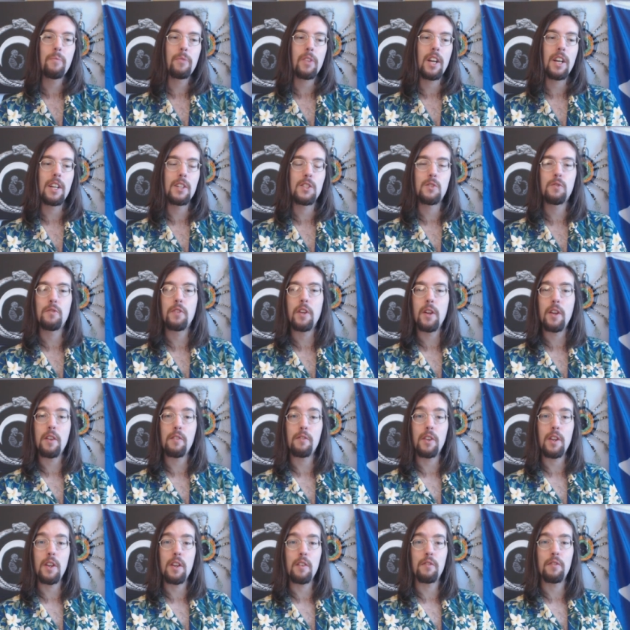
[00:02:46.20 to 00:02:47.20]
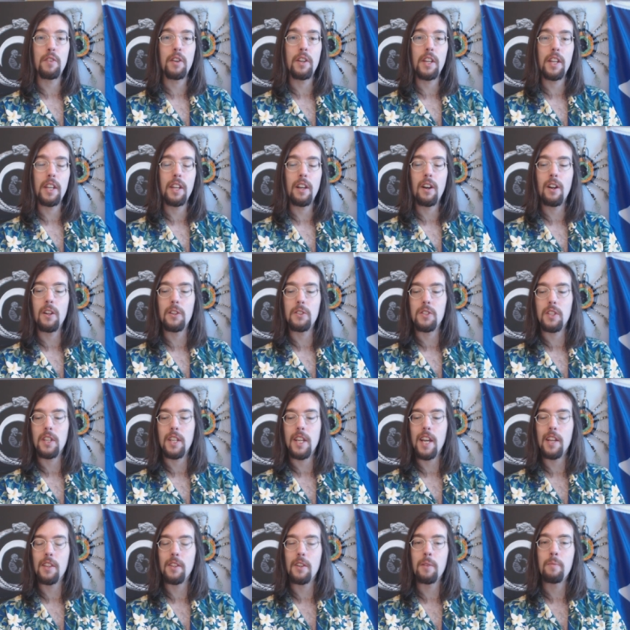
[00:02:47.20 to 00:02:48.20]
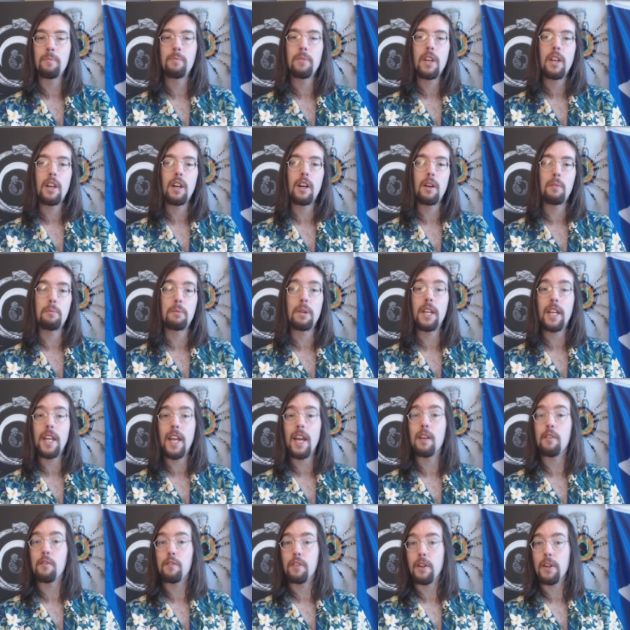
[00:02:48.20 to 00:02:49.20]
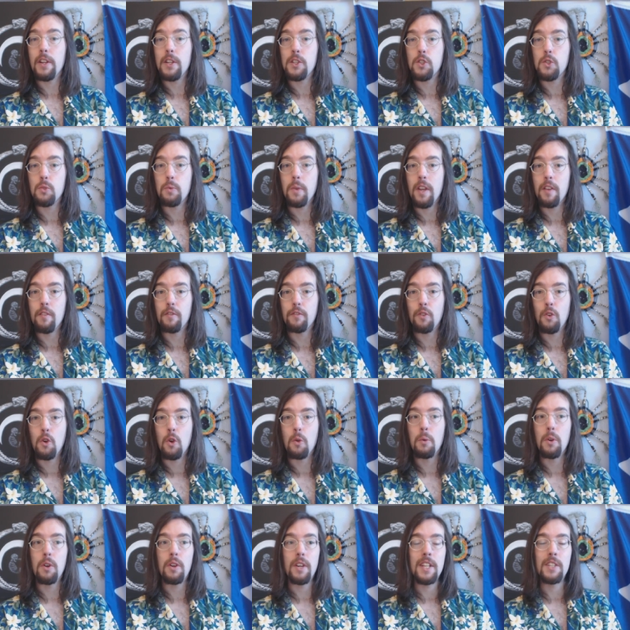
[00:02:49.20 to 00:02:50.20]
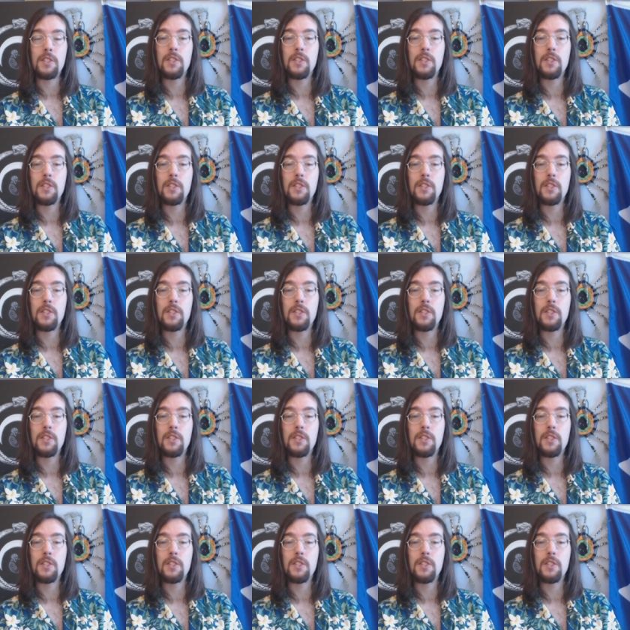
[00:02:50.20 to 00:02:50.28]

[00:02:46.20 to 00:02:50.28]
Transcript: uh, it's very, very funny altogether, uh, but again, very straightforward.